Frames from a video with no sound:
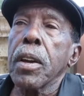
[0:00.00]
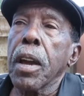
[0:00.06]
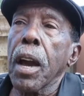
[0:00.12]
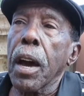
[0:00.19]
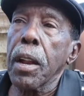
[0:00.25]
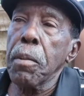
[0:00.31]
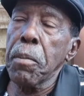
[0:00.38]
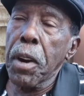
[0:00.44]

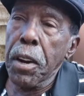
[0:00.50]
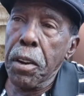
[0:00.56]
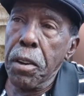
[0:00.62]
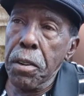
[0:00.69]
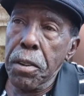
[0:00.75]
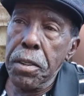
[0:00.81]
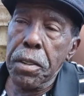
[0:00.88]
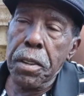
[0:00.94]
Got in my
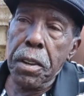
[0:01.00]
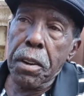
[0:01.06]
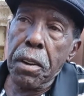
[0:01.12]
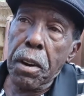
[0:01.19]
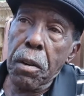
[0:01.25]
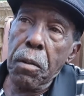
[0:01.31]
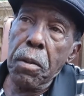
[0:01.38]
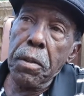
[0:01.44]
courtesy
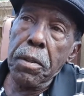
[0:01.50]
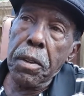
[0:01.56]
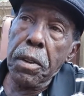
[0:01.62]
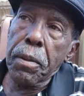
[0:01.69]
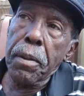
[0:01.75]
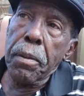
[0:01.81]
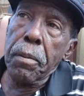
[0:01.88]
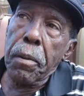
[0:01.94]
car. We were
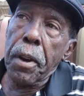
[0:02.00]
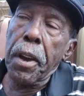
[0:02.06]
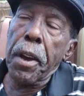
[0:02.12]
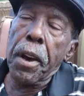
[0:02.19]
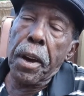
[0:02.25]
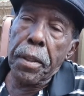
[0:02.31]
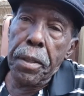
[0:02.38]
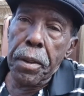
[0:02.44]
living
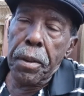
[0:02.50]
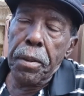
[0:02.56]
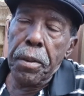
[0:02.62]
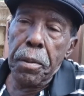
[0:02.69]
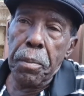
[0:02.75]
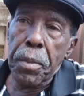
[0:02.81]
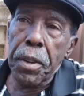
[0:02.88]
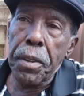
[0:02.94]
way out there
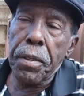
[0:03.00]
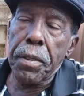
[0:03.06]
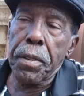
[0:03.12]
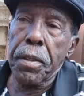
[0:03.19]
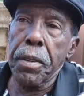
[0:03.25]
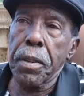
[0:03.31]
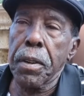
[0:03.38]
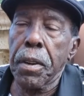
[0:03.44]
on the
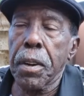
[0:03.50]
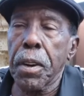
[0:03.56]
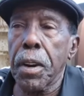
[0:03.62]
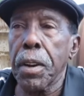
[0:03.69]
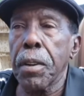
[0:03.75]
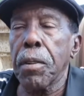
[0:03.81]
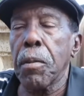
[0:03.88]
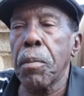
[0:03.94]
beach in a
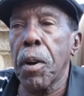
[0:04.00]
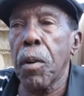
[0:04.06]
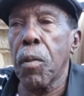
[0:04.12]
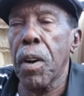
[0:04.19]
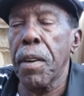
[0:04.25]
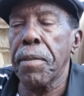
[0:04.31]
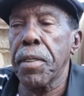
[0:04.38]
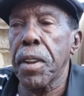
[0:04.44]
condo, my
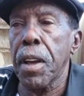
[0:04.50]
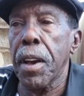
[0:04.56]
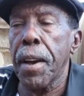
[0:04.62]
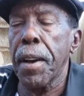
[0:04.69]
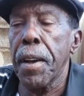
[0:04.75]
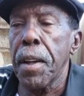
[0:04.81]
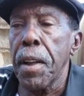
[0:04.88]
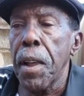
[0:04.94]
wife and
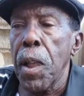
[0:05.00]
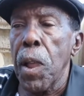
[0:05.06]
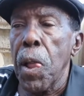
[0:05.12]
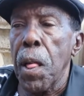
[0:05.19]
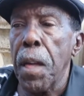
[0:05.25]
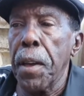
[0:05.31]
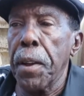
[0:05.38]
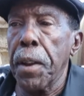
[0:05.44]

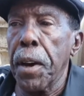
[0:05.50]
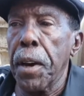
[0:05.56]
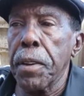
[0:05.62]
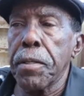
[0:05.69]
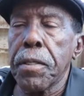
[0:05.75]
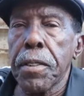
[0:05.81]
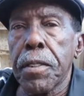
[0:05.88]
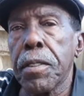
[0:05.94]
I. And
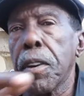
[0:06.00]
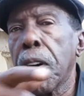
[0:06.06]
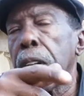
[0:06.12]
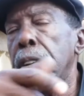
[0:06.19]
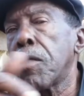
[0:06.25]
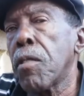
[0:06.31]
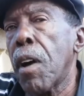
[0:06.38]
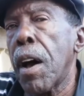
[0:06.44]
I just
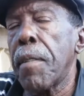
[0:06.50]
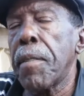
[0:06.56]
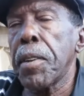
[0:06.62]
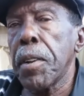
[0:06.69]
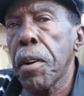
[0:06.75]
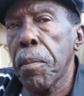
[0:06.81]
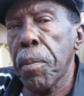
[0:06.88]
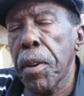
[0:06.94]
started
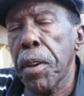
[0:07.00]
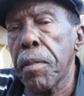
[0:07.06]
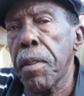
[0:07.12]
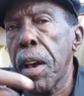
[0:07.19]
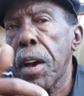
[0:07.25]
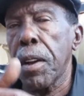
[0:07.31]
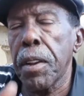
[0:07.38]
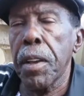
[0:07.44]
driving up and
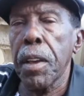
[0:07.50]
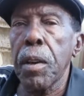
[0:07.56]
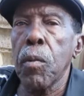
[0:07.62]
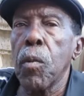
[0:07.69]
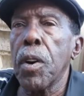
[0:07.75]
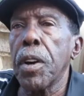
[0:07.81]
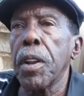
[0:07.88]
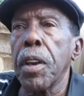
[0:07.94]
down the
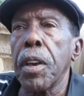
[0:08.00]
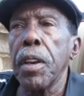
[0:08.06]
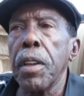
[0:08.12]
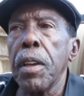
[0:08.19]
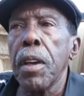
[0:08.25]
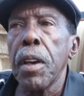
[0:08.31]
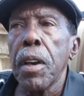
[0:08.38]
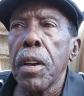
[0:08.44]

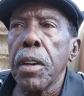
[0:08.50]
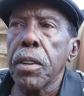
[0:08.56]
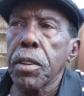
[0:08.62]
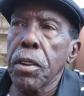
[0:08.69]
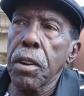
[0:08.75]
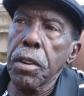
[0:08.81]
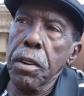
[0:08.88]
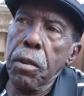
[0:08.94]
1A,
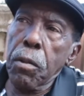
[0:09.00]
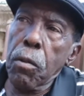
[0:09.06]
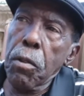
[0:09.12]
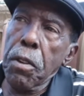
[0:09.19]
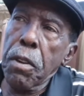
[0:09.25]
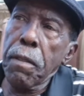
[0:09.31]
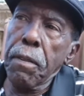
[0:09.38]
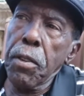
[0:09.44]
turned the
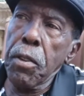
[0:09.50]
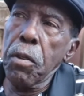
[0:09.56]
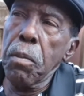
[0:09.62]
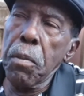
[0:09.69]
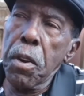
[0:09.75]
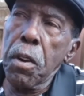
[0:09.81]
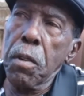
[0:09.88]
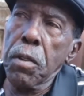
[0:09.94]
rear view
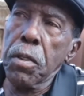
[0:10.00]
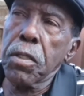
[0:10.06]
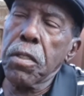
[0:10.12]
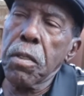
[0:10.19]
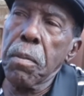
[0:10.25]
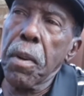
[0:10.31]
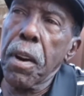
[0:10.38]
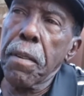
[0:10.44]
mirror
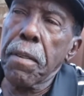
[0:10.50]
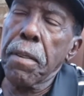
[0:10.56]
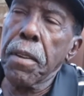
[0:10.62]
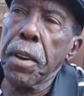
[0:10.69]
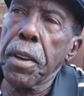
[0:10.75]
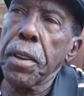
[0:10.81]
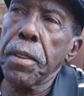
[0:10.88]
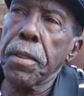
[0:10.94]
to my
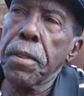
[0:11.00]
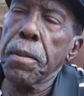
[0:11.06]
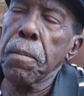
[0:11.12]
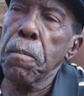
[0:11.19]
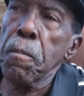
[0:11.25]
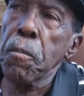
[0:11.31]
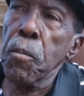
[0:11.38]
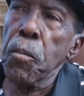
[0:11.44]
face,
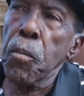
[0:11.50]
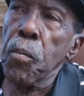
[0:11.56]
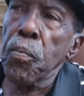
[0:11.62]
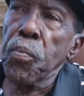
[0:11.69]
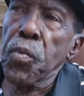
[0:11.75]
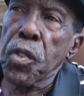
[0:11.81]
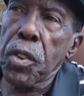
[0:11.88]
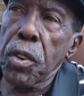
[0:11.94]

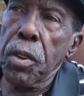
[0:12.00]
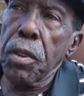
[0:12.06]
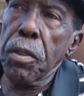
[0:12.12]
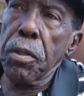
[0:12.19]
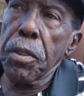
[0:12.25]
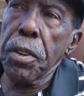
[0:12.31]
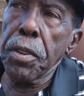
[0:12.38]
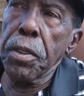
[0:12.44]
turned
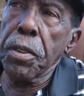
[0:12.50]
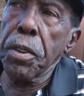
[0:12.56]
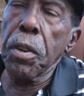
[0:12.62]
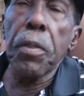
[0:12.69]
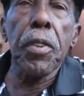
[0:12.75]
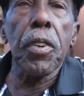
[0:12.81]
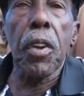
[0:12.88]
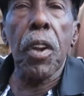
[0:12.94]
on the
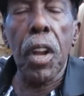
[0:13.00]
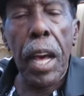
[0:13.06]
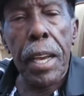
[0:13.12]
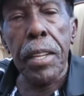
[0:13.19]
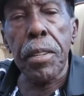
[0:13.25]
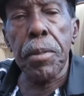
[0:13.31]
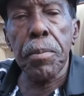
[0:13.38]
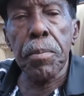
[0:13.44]
interior
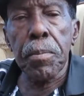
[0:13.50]
light,